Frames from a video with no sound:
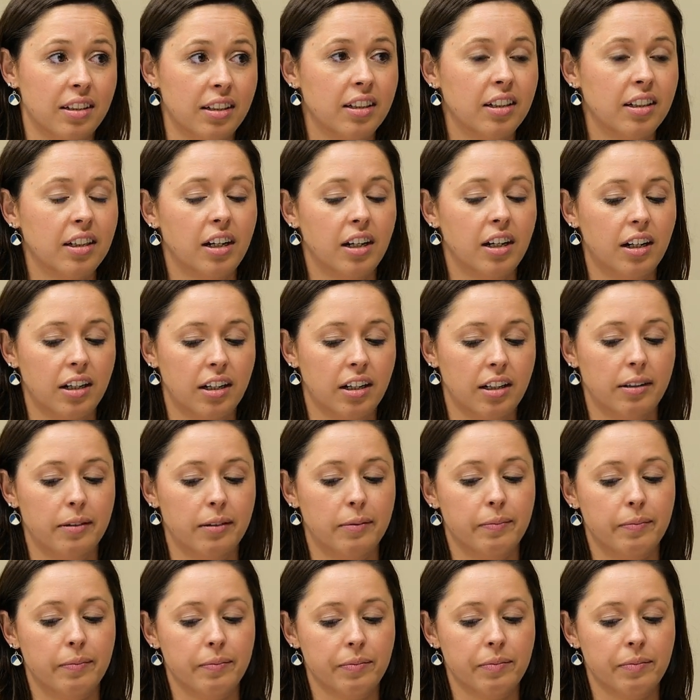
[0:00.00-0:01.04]

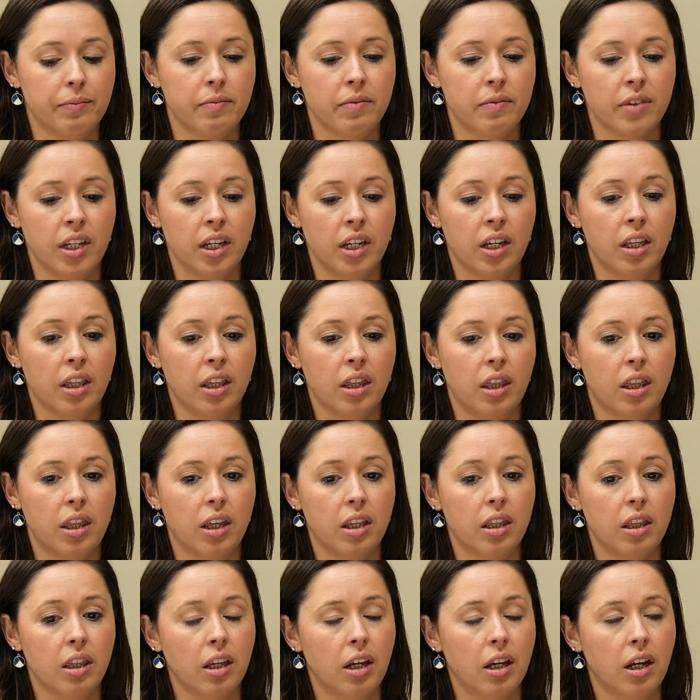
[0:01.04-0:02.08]
Then
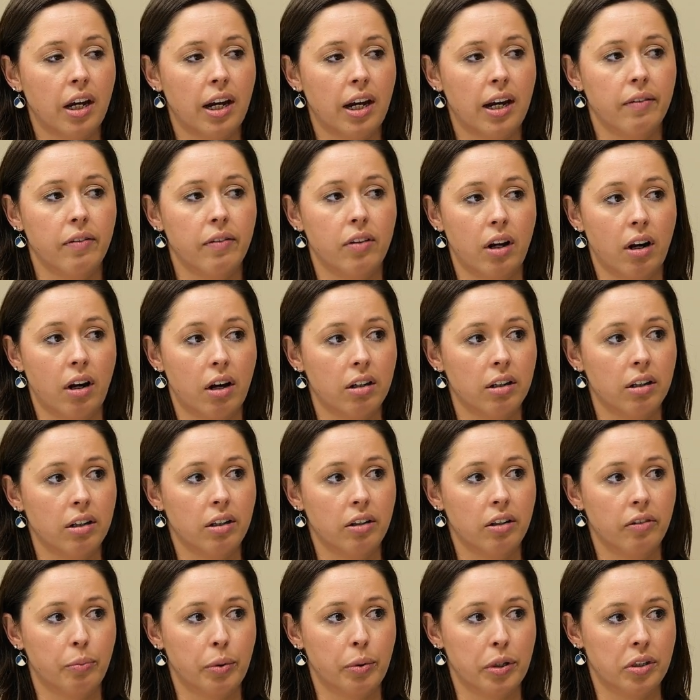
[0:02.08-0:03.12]
they have the
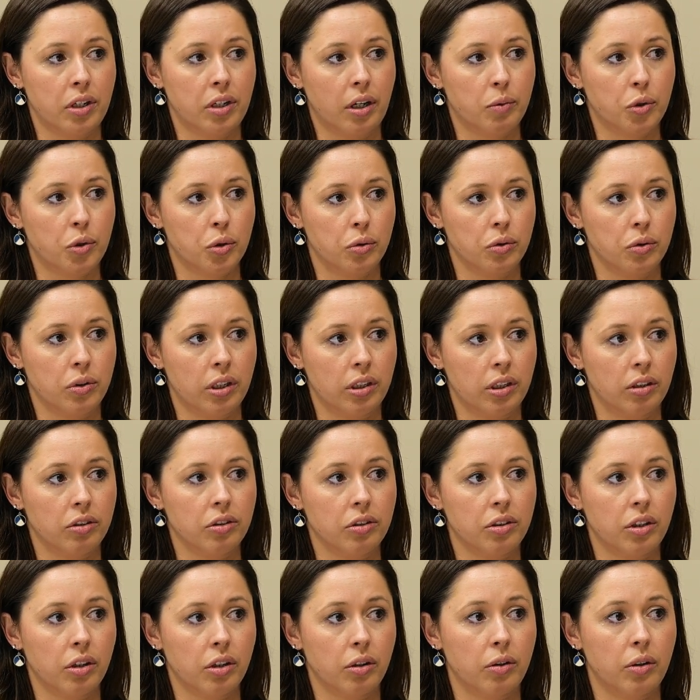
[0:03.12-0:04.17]
cognitive perceptual skills.
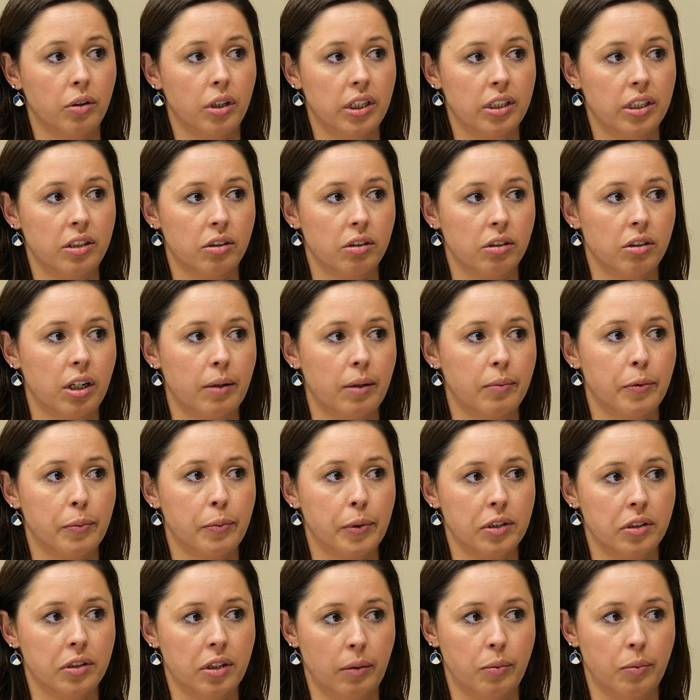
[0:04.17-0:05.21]
So is their depth
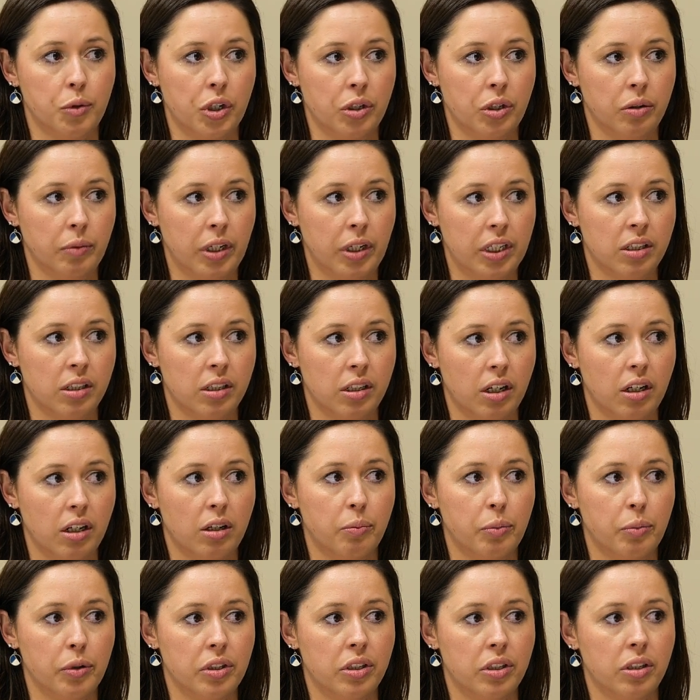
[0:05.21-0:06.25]
perception messed
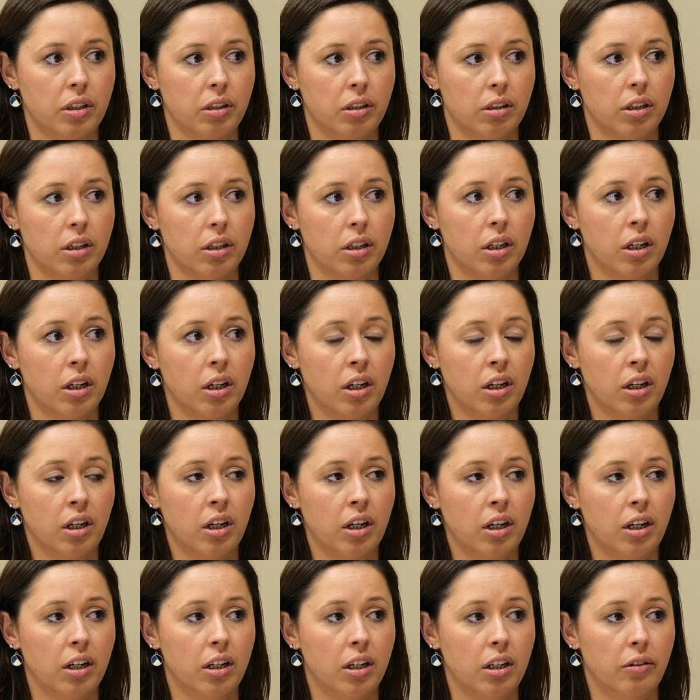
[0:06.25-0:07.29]
up? Is their
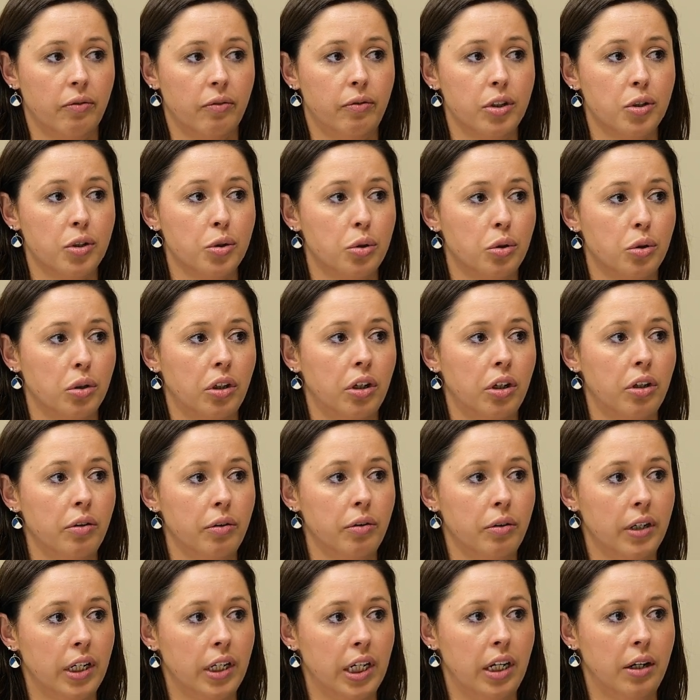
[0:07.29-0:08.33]
visual
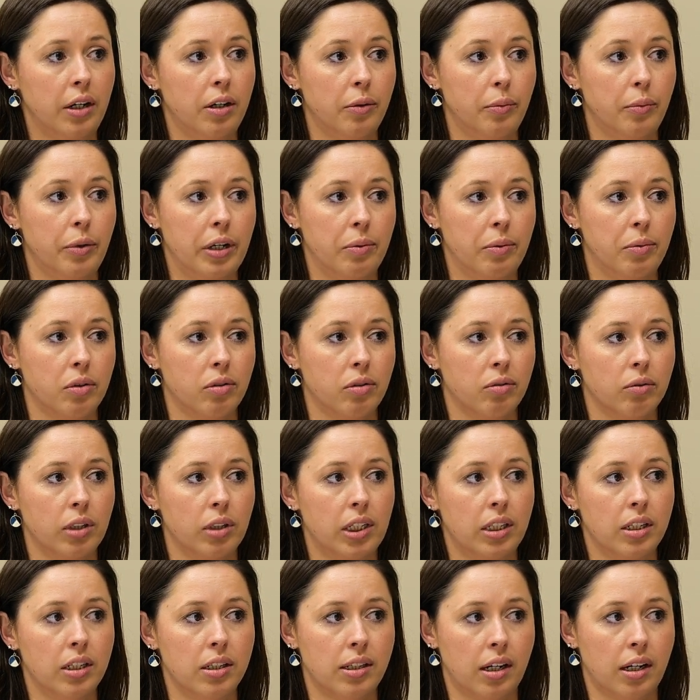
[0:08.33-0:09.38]
acuity to be able to
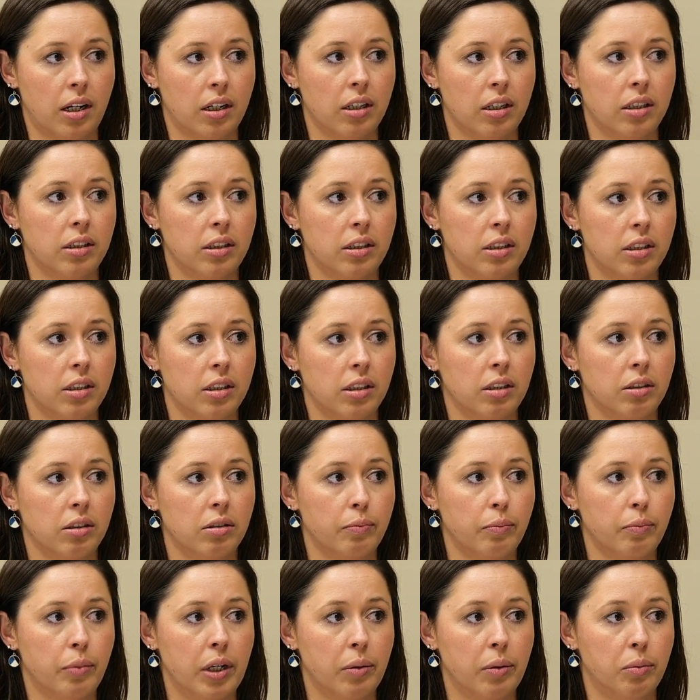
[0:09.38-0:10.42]
read the signs
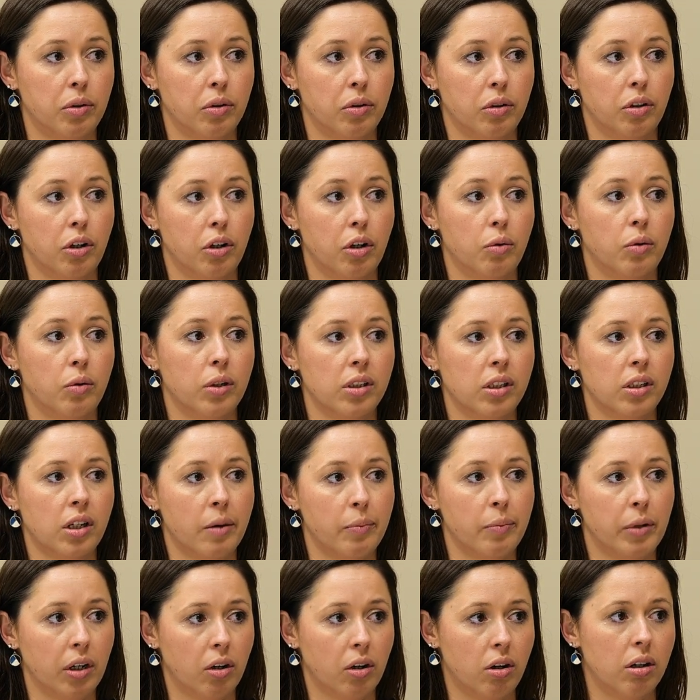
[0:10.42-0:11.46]
and be able to know what's
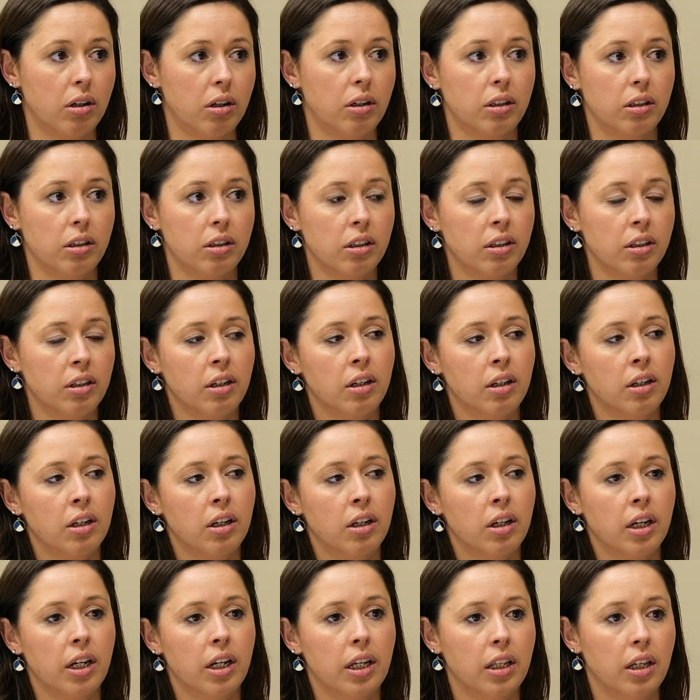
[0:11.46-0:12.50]
coming on?
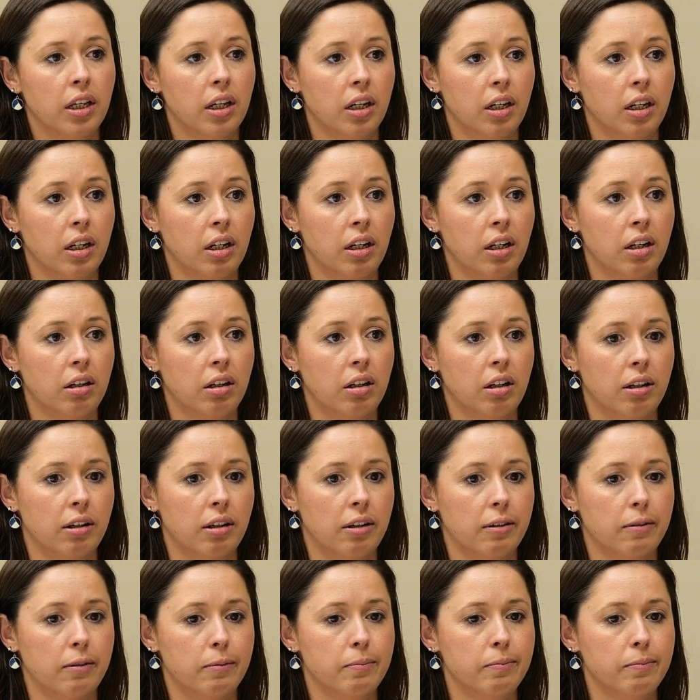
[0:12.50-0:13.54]
And
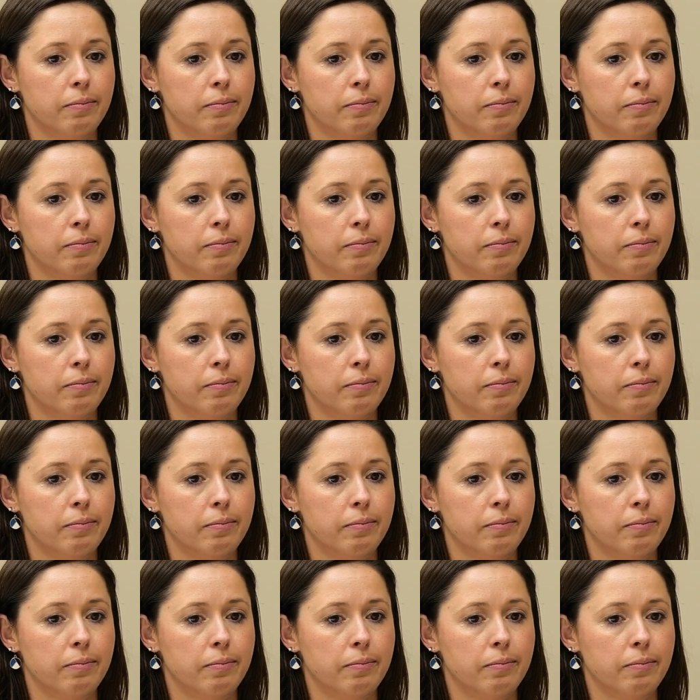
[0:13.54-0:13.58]
then